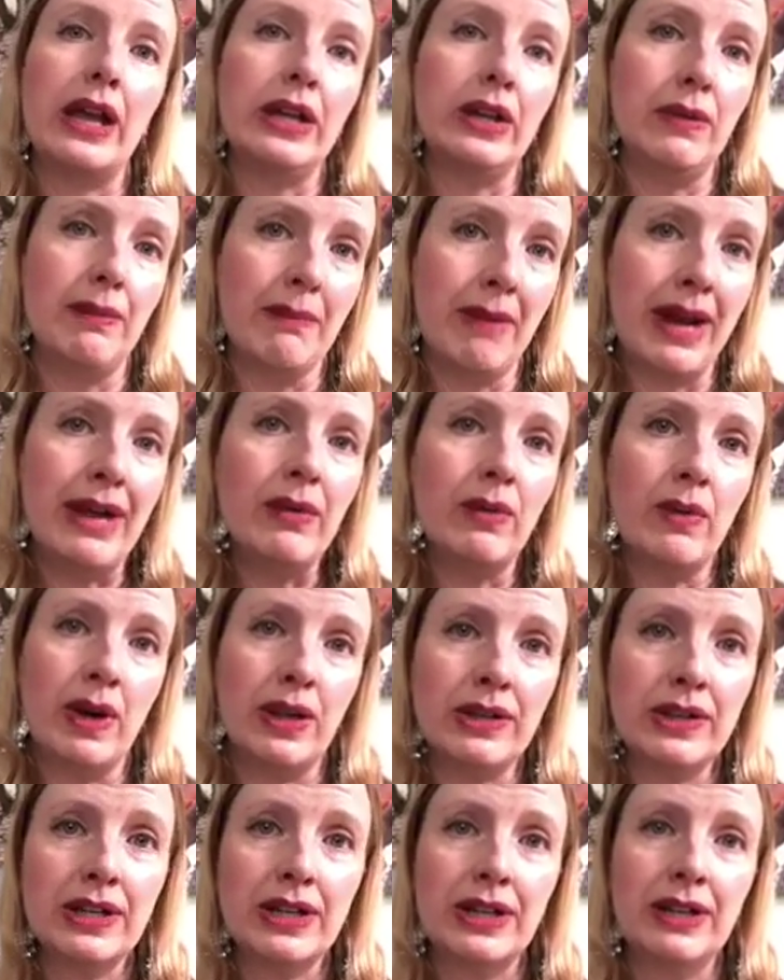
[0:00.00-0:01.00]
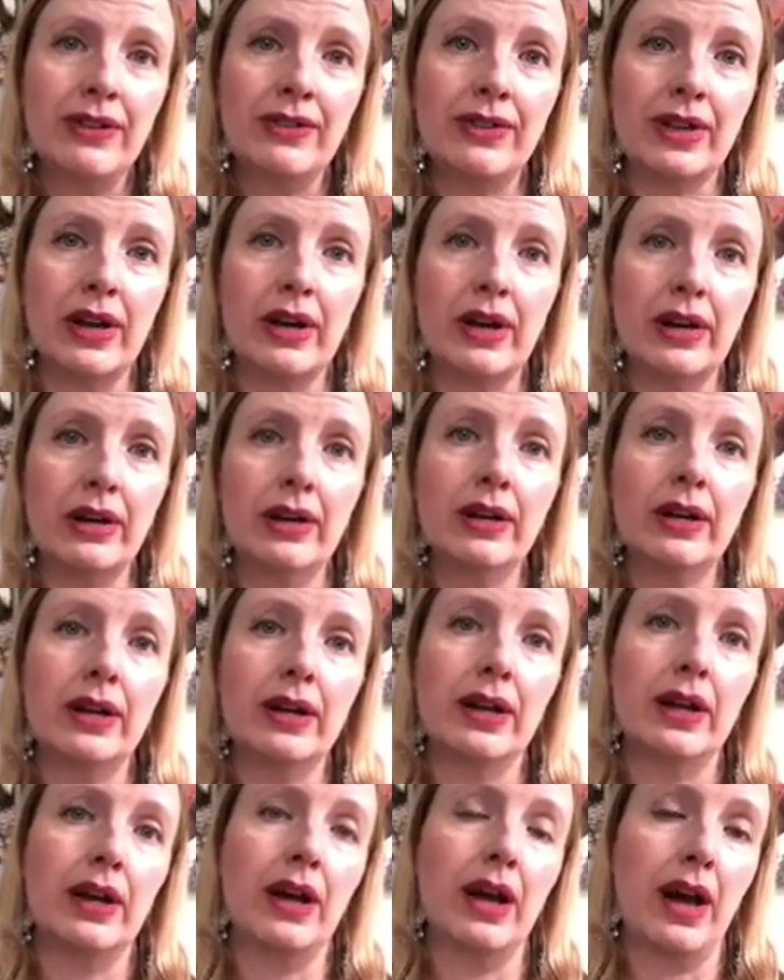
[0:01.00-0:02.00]
You might want to consider
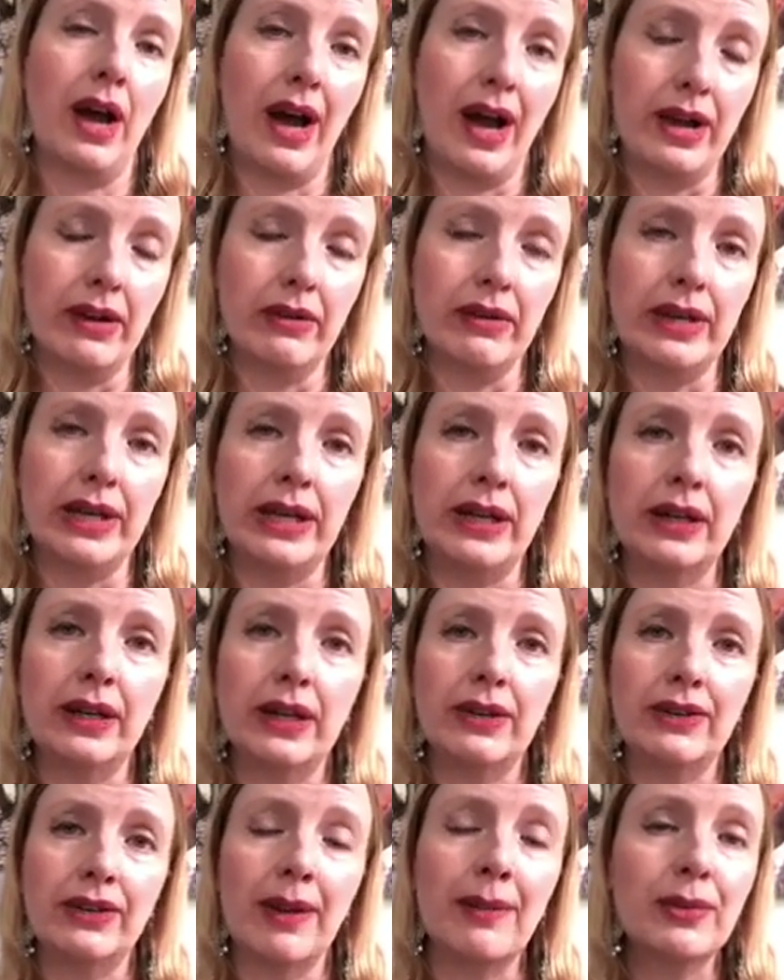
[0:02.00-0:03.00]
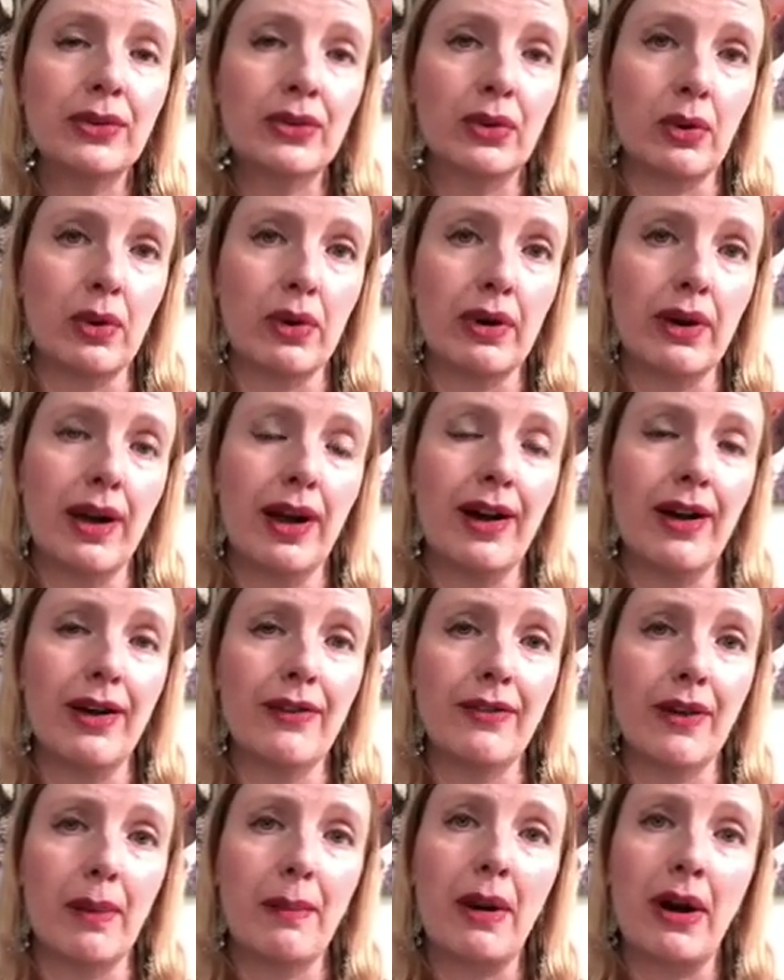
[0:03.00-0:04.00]
hiring some sort
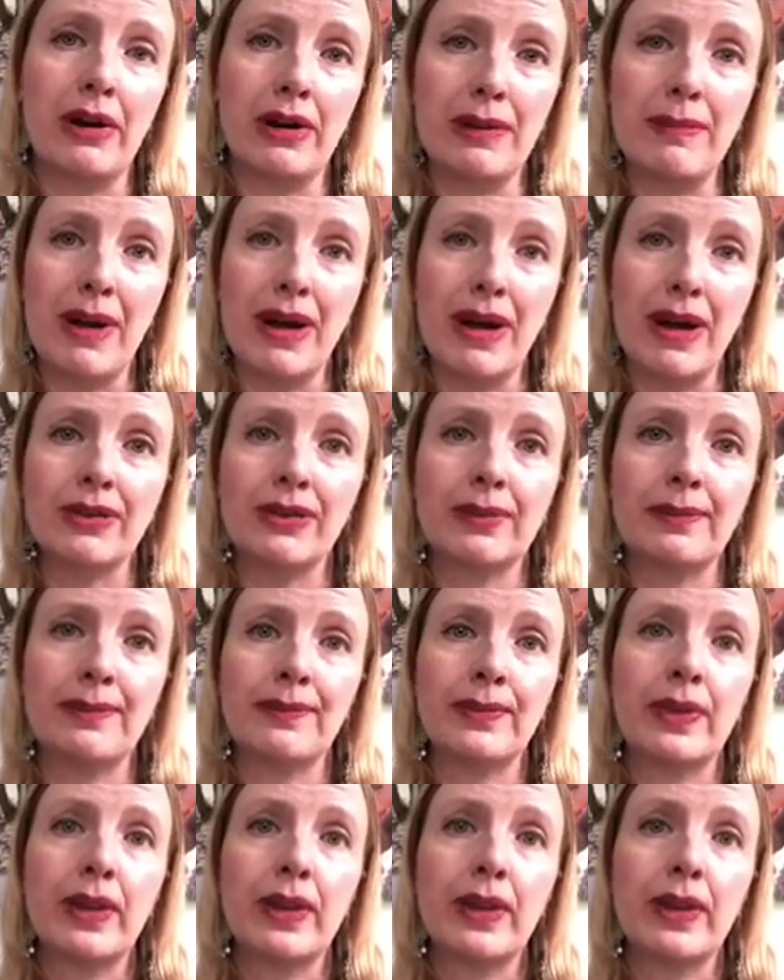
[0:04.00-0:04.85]
of a party bus.